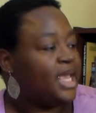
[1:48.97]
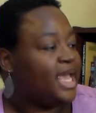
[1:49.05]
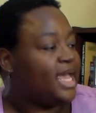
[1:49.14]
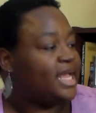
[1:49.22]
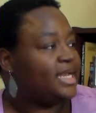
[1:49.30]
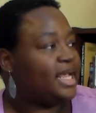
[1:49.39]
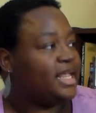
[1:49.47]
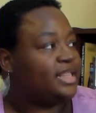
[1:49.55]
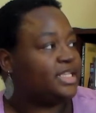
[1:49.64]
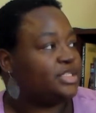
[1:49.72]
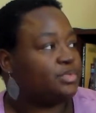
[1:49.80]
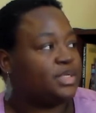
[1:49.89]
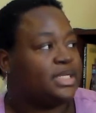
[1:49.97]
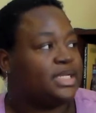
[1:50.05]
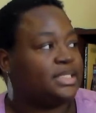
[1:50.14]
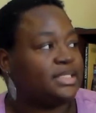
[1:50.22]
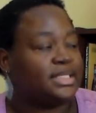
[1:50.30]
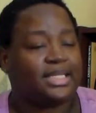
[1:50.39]
And this one
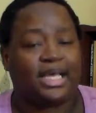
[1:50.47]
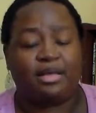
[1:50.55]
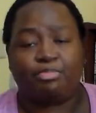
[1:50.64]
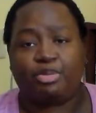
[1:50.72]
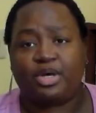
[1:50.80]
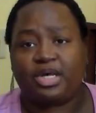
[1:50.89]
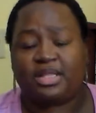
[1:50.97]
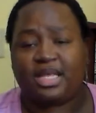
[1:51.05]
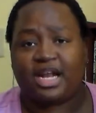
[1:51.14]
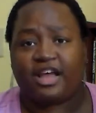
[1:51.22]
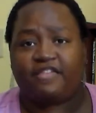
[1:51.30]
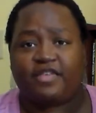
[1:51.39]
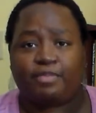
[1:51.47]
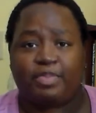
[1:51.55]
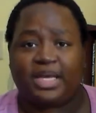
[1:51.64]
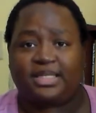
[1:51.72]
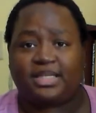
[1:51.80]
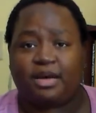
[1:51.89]
is the second book that I've
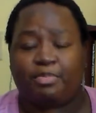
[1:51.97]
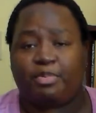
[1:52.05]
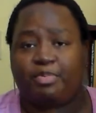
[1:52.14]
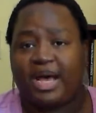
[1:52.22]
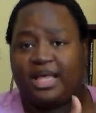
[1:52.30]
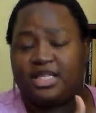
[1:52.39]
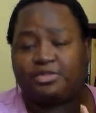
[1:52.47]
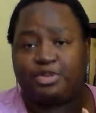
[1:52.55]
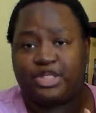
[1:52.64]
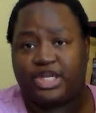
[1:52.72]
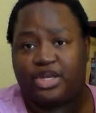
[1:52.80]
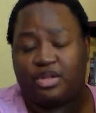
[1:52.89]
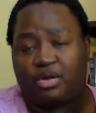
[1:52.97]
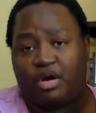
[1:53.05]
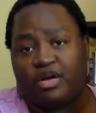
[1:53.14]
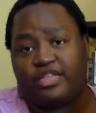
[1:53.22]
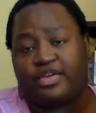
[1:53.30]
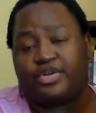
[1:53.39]
picked up by this particular
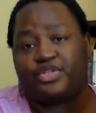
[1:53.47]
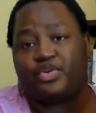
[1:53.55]
author,